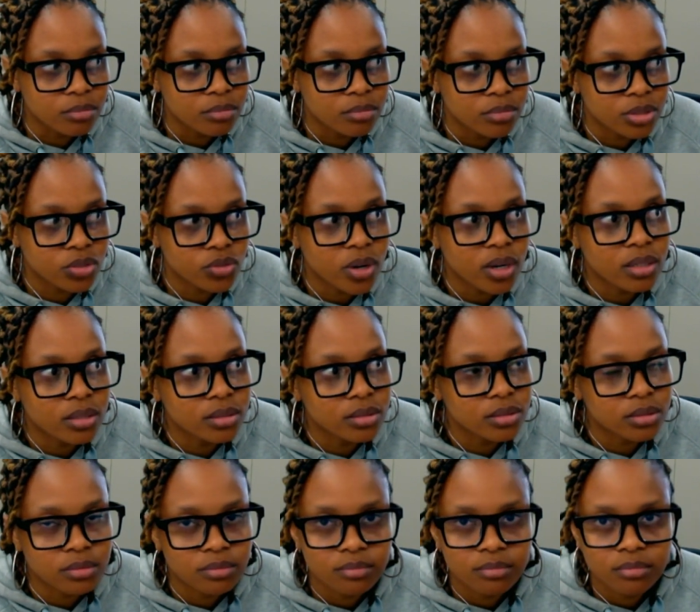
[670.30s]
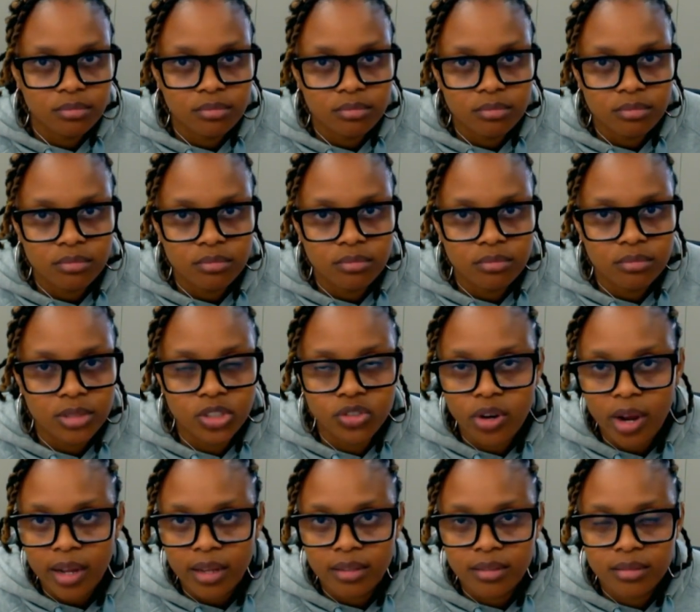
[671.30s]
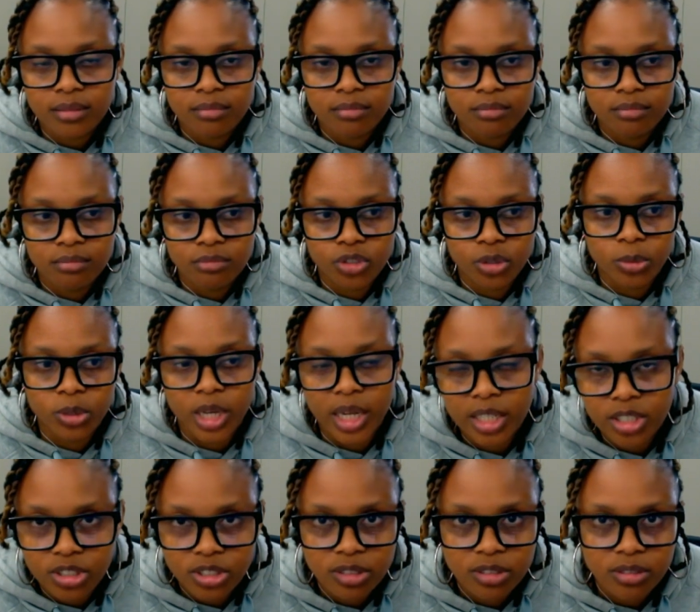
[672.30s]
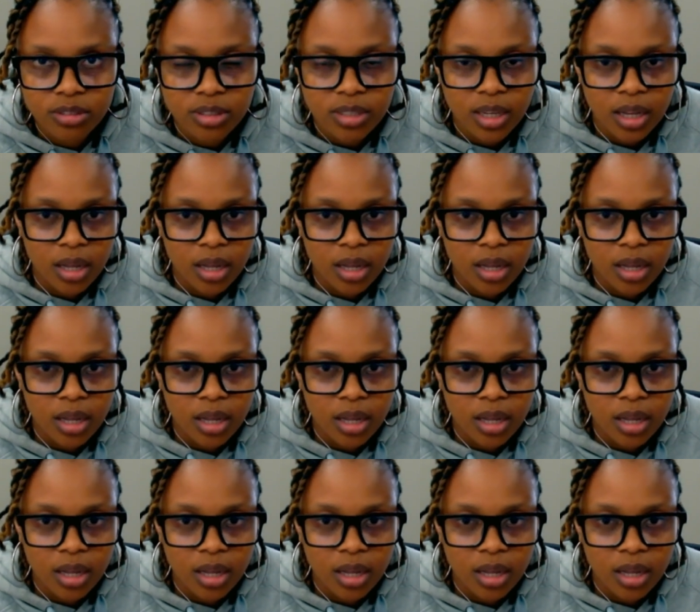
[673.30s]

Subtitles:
struggles and trials, tribulations.